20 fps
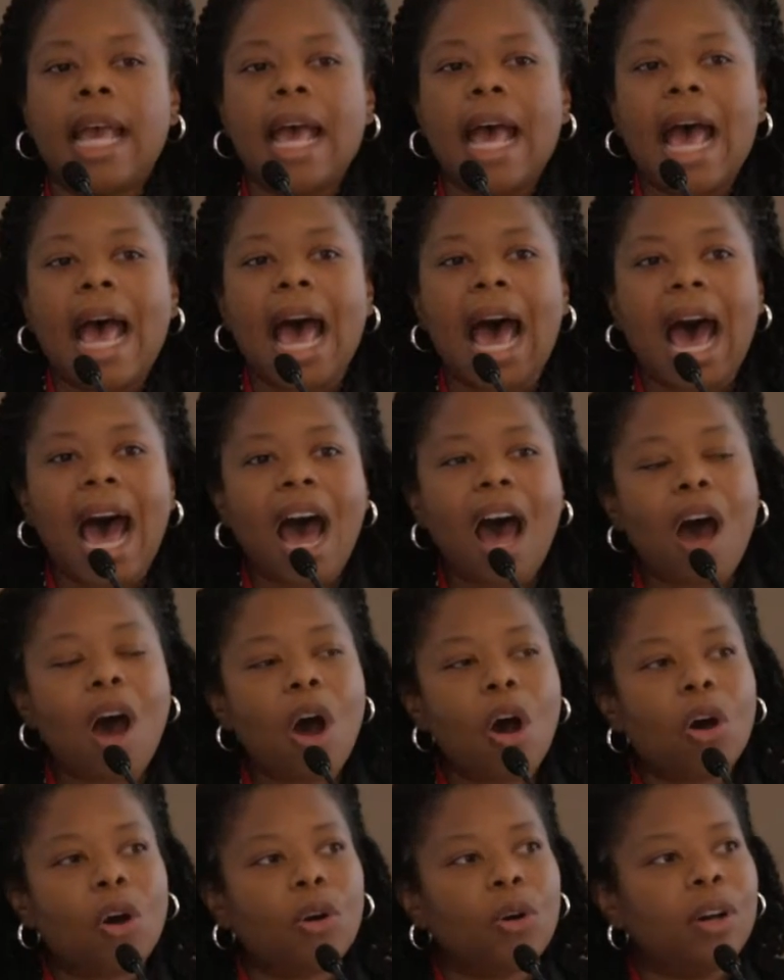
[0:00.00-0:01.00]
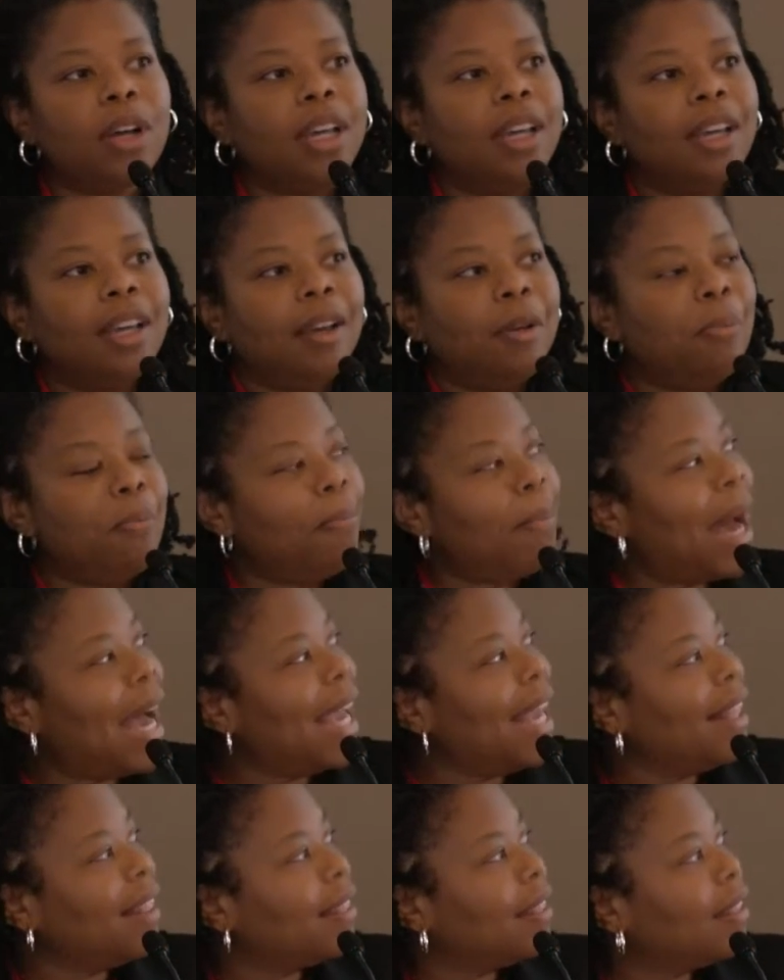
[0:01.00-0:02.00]
How
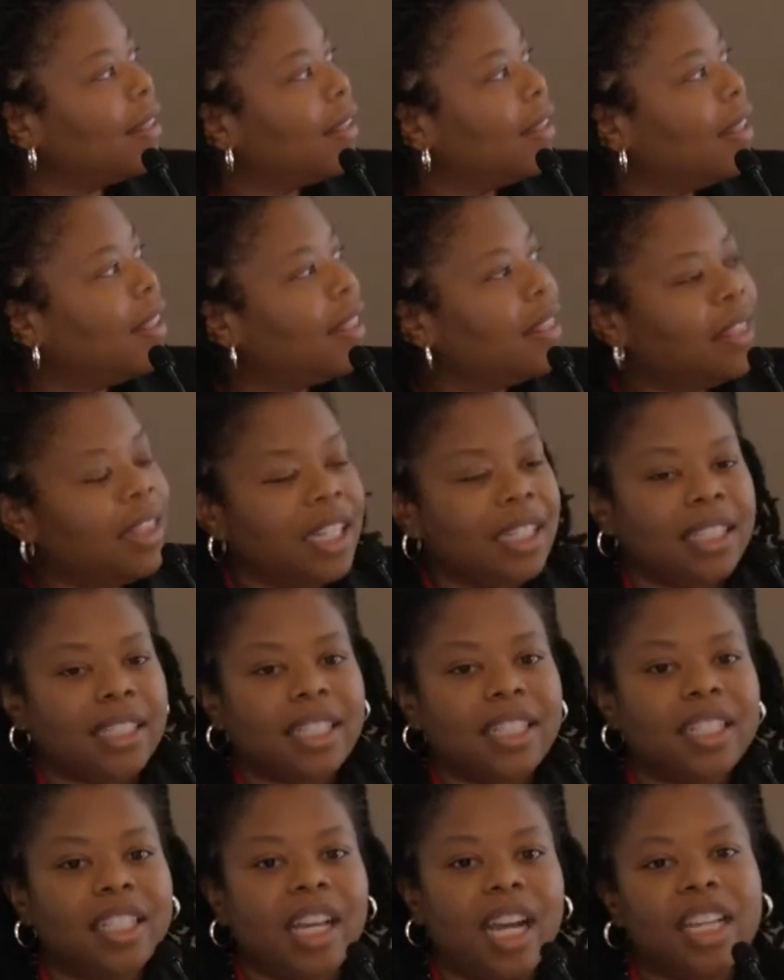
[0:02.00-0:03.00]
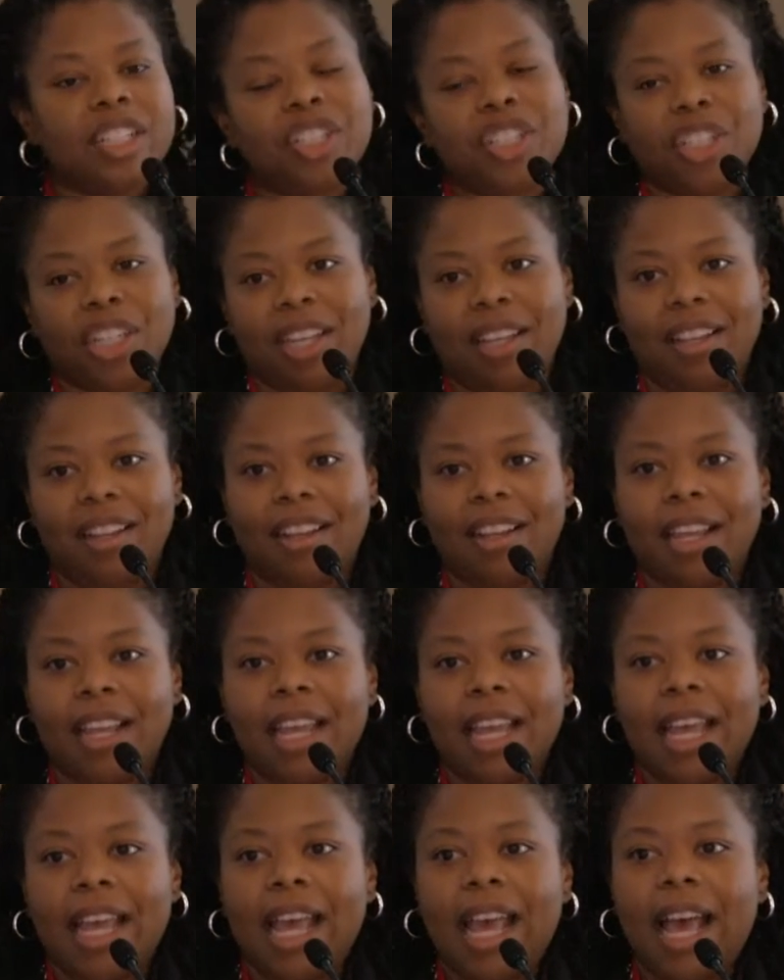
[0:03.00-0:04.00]
might the discussion
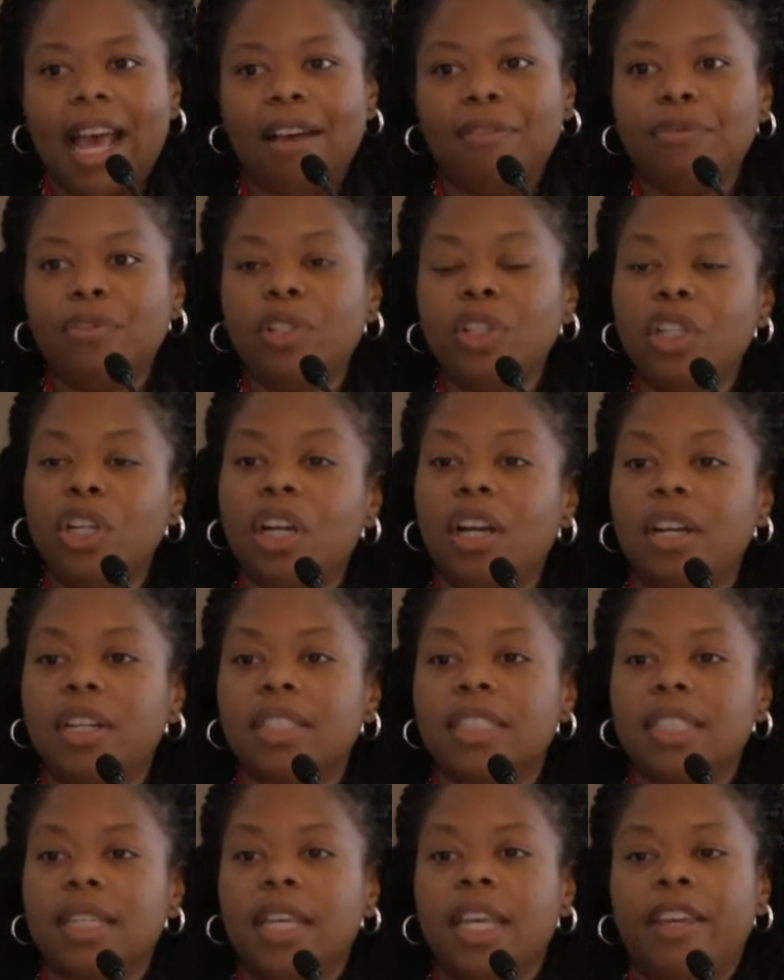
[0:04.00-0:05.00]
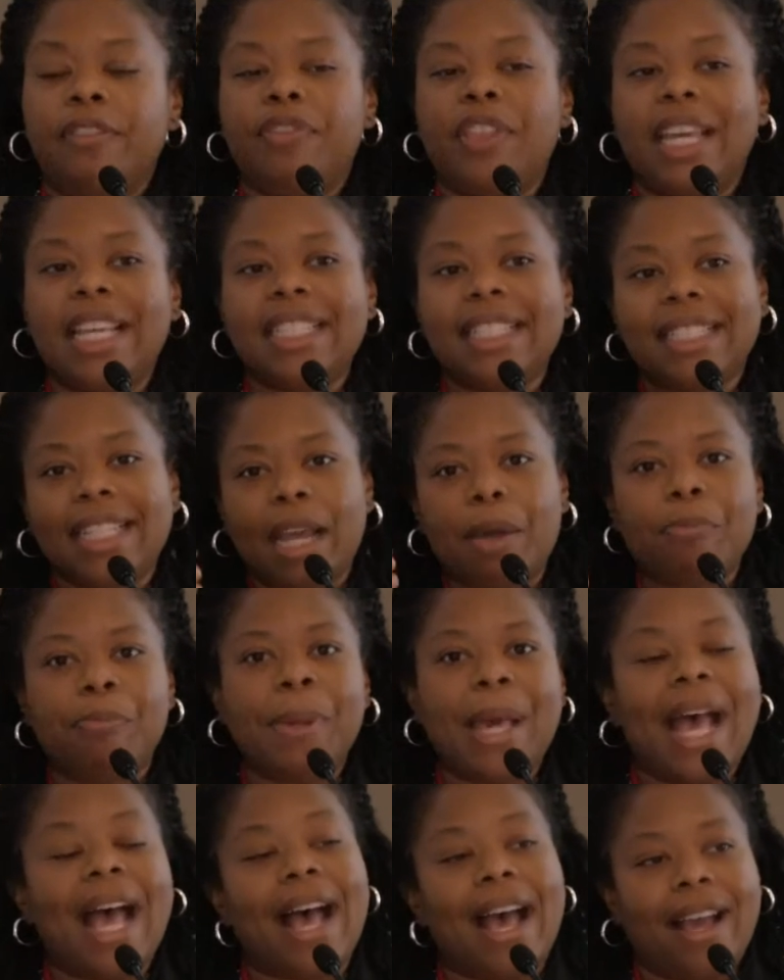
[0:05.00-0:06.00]
have looked, if they step
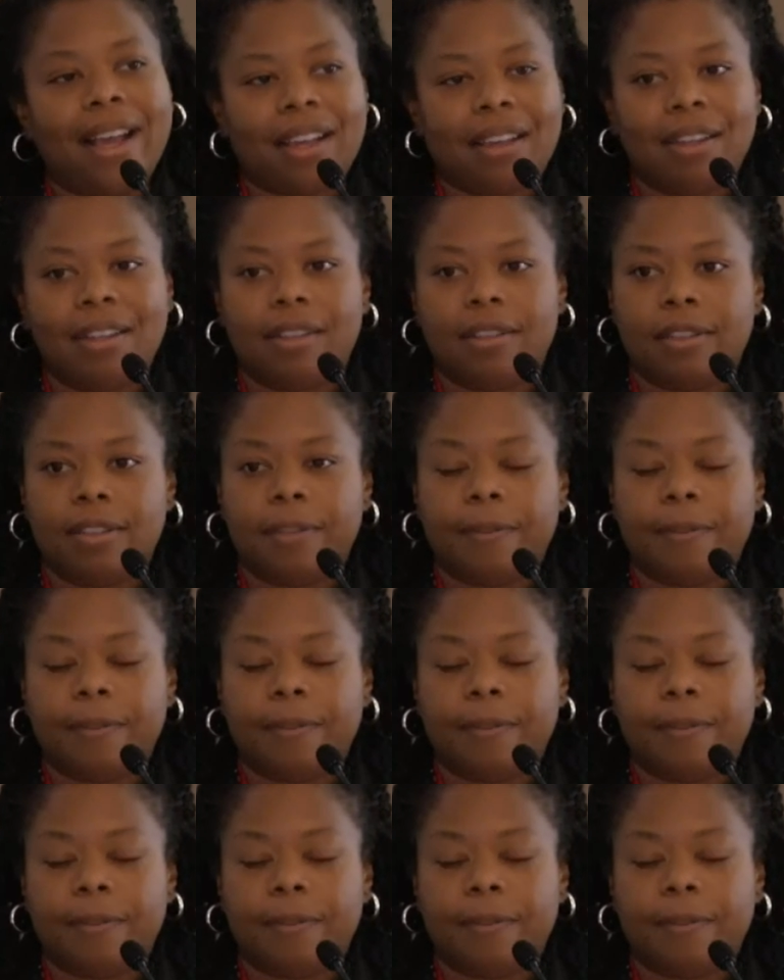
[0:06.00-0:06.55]
back